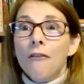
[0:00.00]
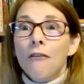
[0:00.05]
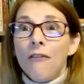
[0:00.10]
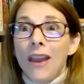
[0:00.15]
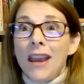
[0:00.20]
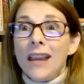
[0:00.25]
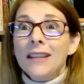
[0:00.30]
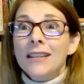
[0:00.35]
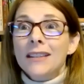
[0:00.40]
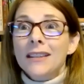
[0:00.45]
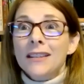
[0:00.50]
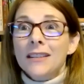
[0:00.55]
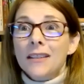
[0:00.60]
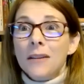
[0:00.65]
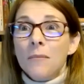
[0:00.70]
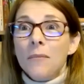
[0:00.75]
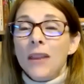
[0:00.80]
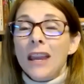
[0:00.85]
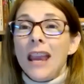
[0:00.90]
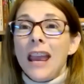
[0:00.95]
face
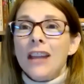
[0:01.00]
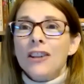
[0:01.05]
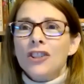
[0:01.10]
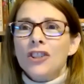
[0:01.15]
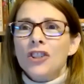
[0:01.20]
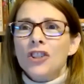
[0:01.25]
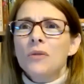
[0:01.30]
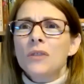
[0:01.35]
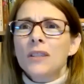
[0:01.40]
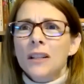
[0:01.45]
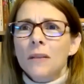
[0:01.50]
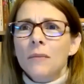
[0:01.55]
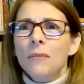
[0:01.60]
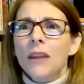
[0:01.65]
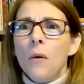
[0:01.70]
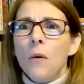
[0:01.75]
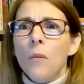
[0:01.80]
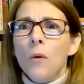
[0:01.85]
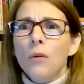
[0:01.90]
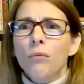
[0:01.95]
something and do
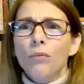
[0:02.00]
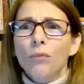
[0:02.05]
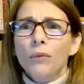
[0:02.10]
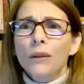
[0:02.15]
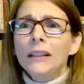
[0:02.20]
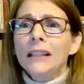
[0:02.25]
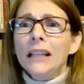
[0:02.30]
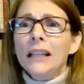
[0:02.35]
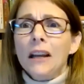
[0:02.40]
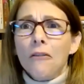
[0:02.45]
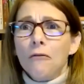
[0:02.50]
something we're really